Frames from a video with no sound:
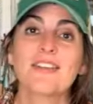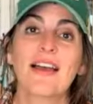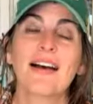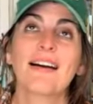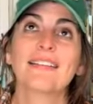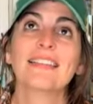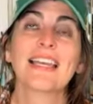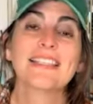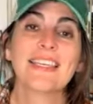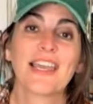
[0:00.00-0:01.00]
uh,
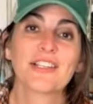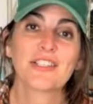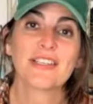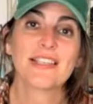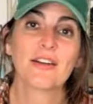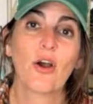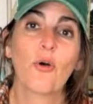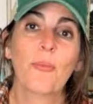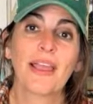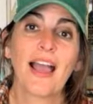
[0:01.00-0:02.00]
Lexi actually said,
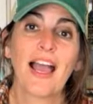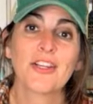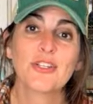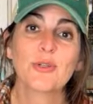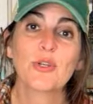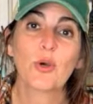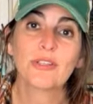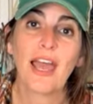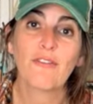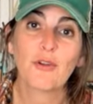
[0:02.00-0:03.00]
Oh my gosh, you
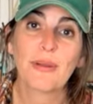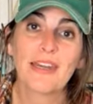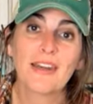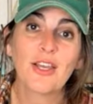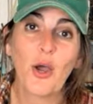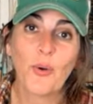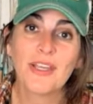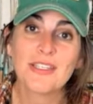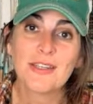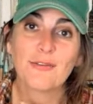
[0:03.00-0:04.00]
told everybody to go
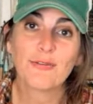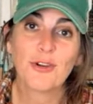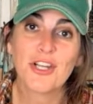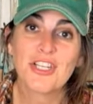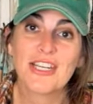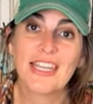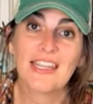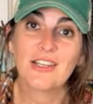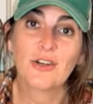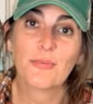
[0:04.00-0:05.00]
into the fridge and
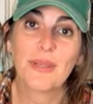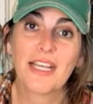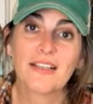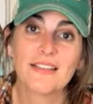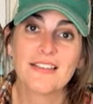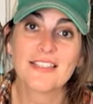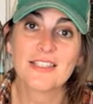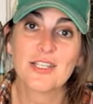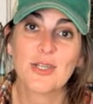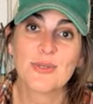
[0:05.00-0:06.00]
eat your
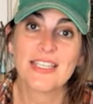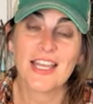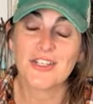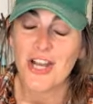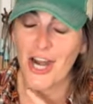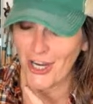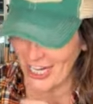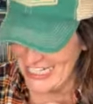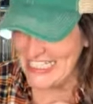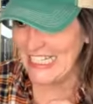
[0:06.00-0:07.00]
pickles to use that jar.
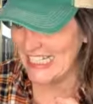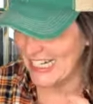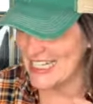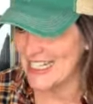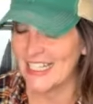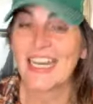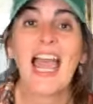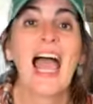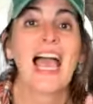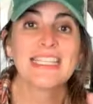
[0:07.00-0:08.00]
I did. I did.
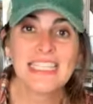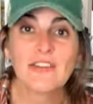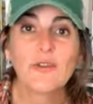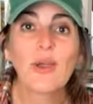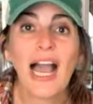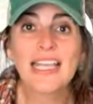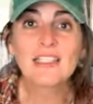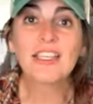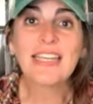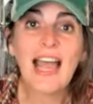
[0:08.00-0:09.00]
I said, If you guys
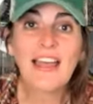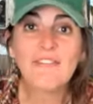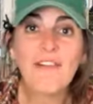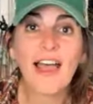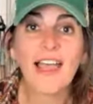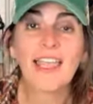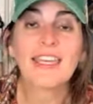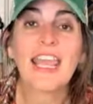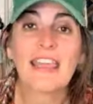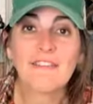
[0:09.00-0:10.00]
cannot
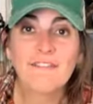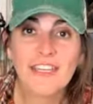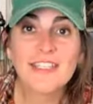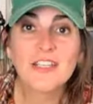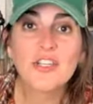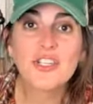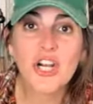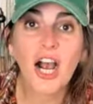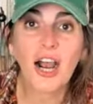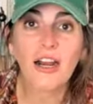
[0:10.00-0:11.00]
find a vintage
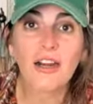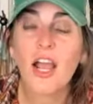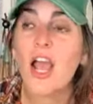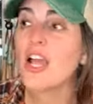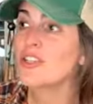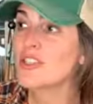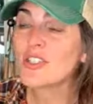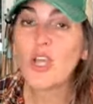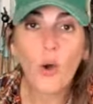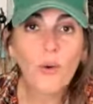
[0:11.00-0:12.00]
jar, just
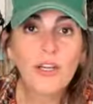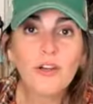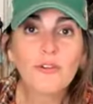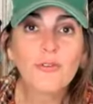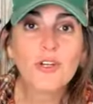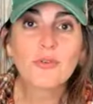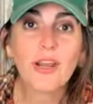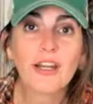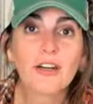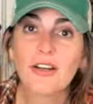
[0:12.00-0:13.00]
go in your
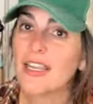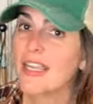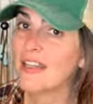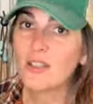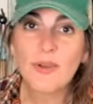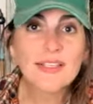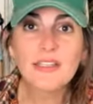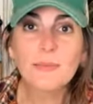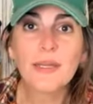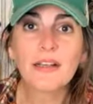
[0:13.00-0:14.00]
refrigerator, eat the rest
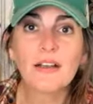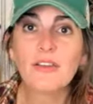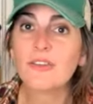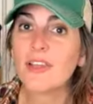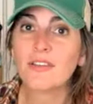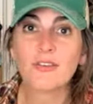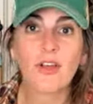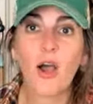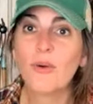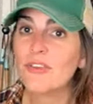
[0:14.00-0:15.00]
of the pickles because there's
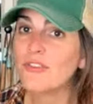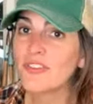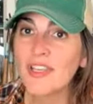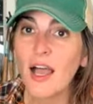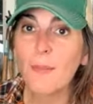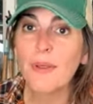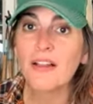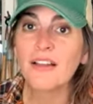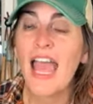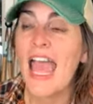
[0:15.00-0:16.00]
always just a
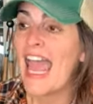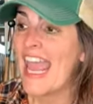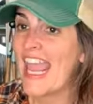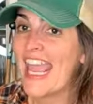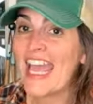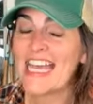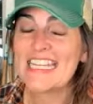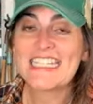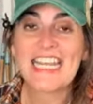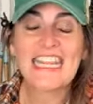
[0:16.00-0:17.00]
couple,
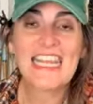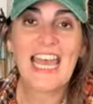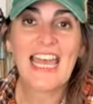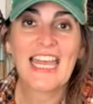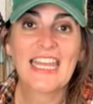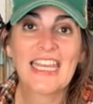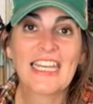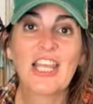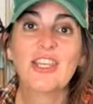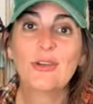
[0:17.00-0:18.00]
and then
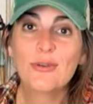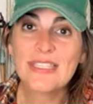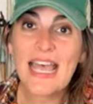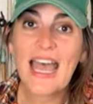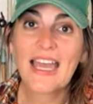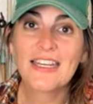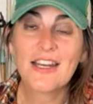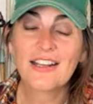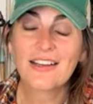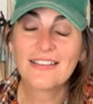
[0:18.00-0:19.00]
use that
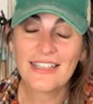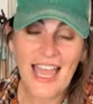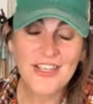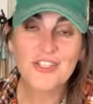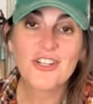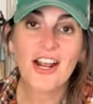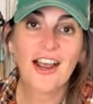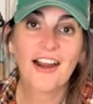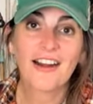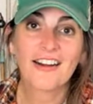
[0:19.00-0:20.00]
glass jar
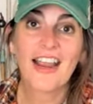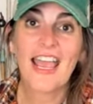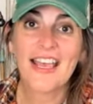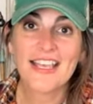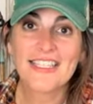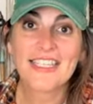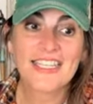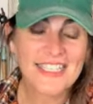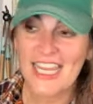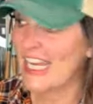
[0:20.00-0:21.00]
as a
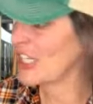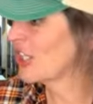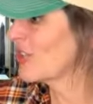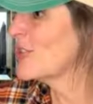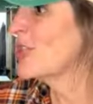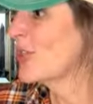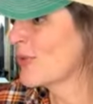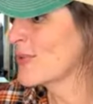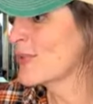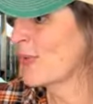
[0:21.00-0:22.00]
container to
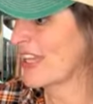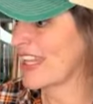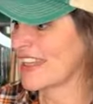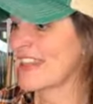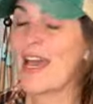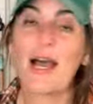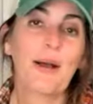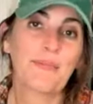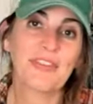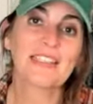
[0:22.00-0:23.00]
use
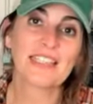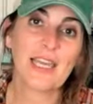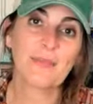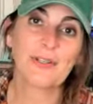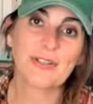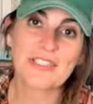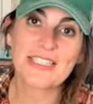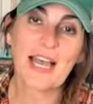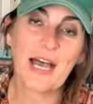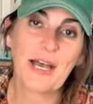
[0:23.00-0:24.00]
um, the labels
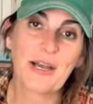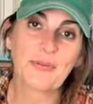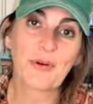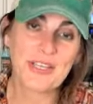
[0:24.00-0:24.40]
uh,